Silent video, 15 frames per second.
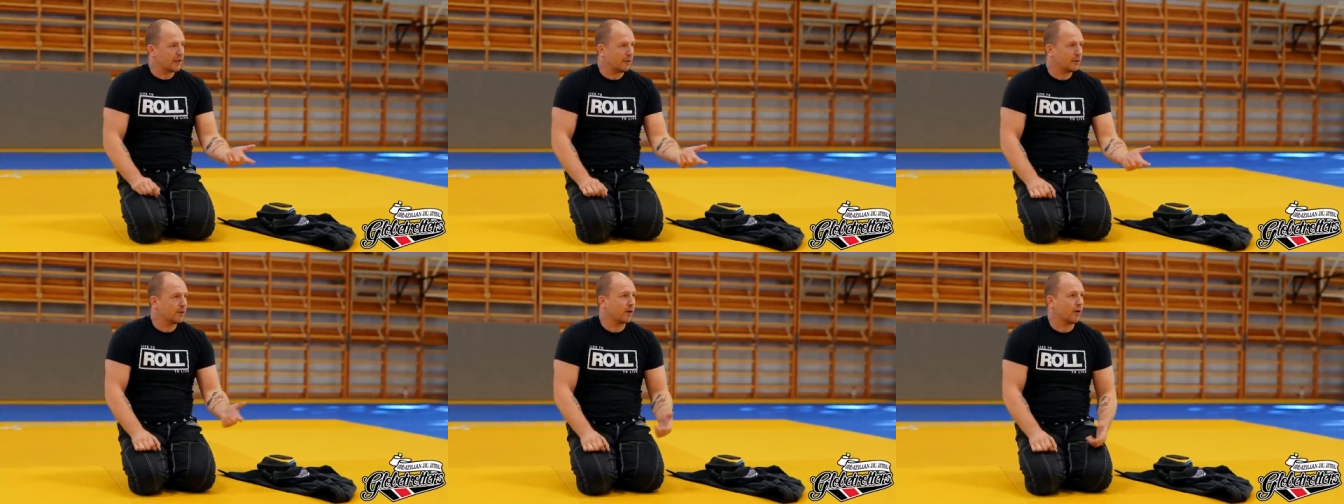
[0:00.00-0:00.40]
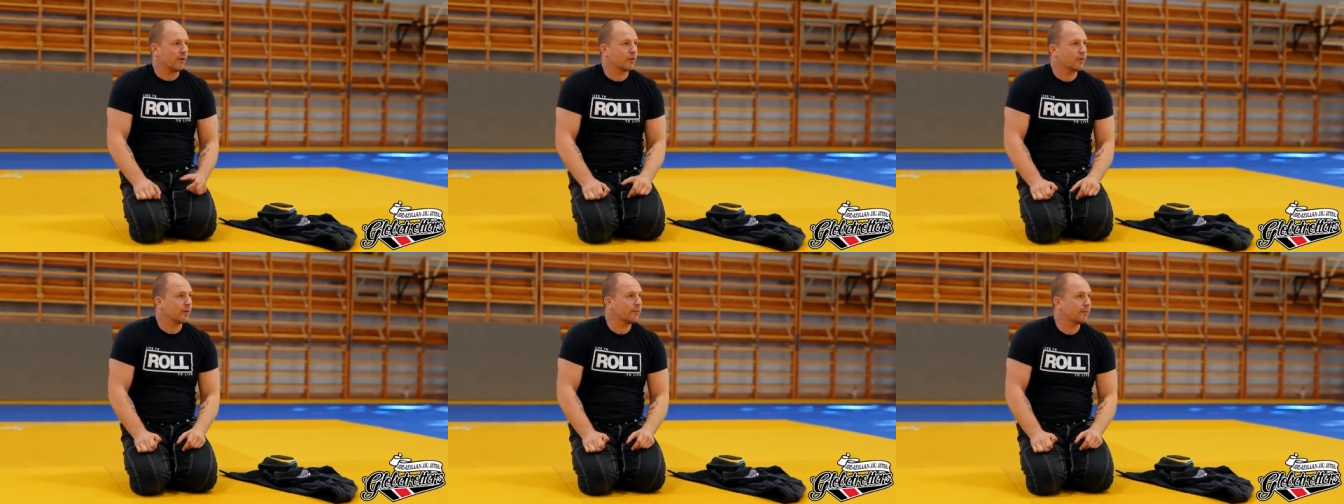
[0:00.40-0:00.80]
is how it
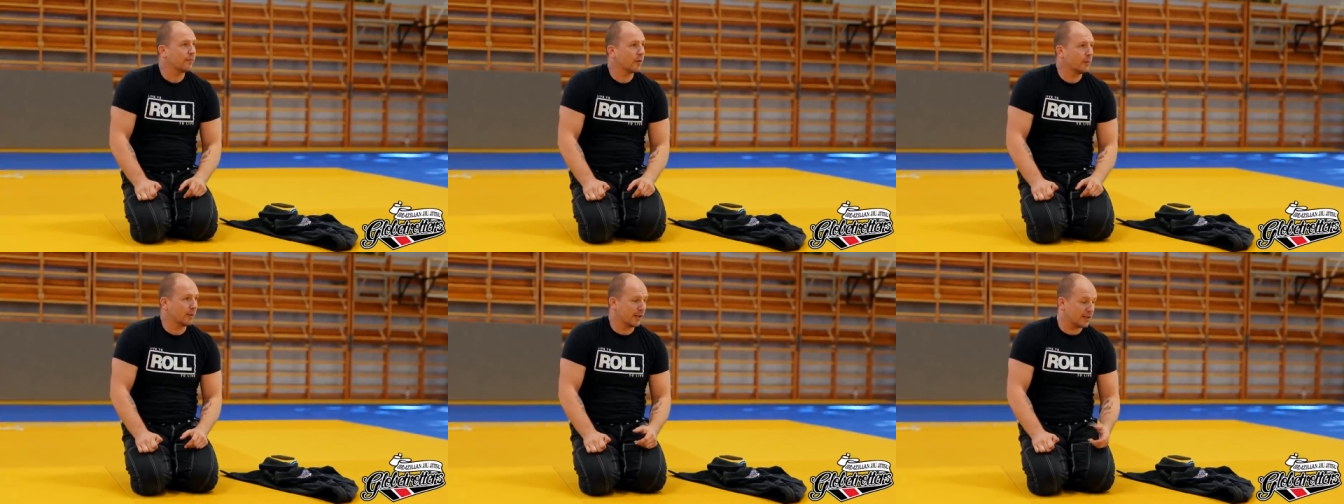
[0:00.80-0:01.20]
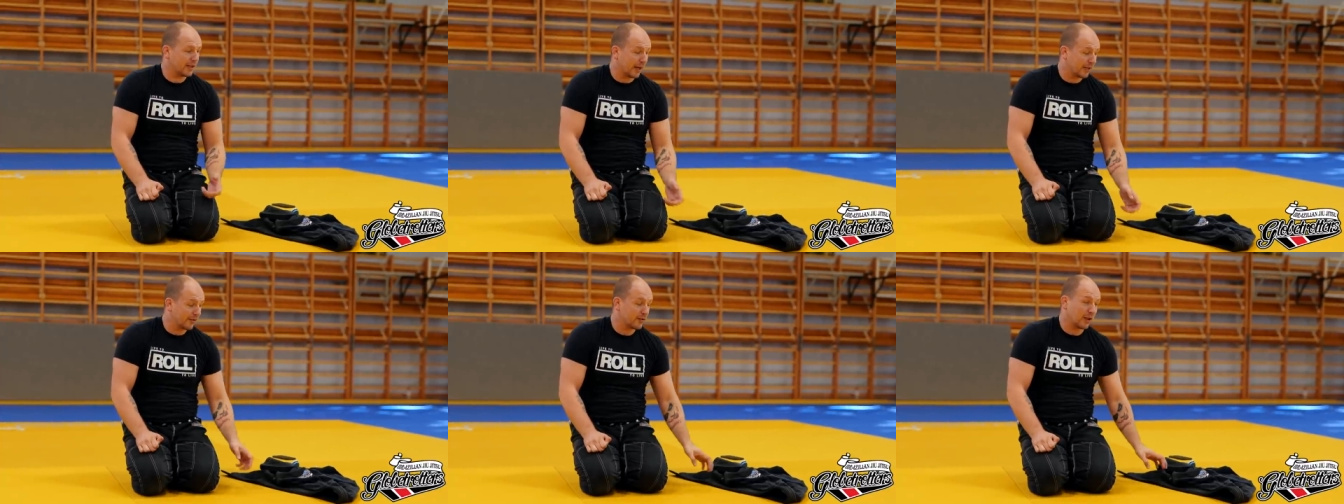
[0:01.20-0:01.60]
grows. But it's a
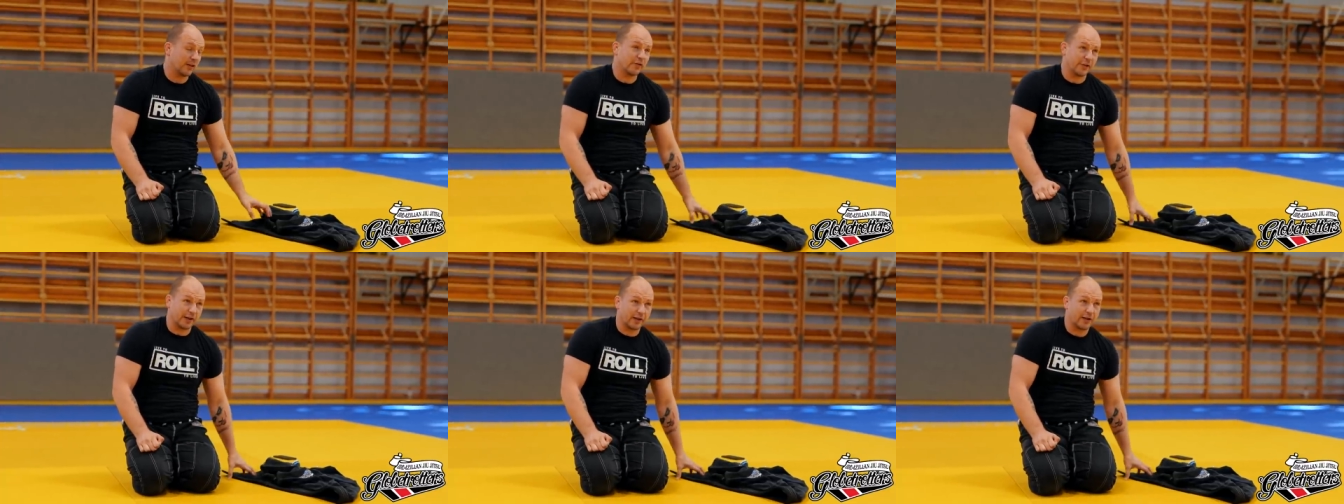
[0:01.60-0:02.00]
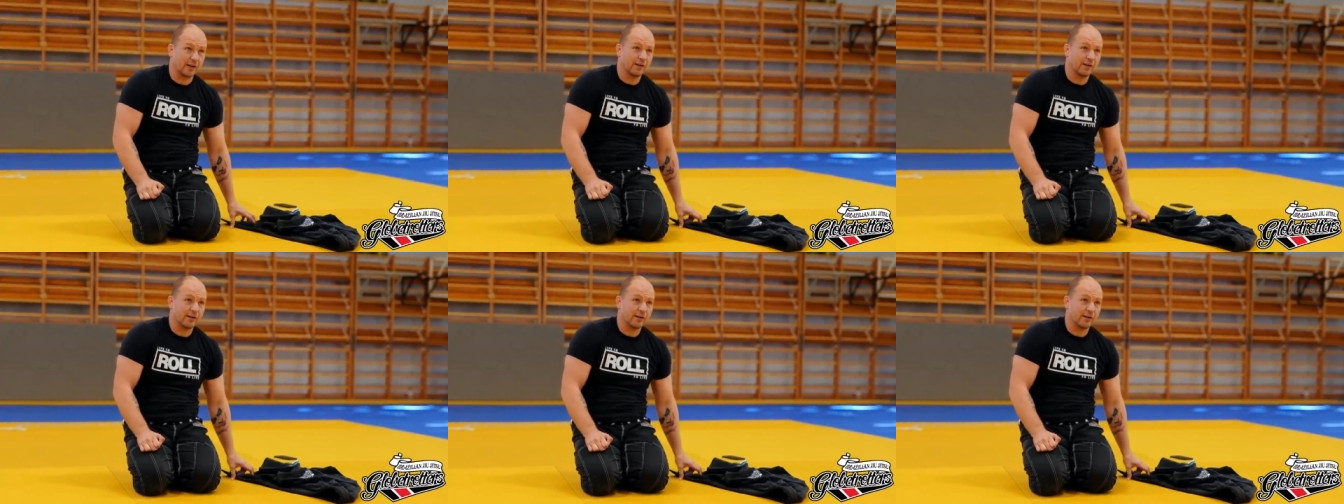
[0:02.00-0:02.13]
lot of suffering.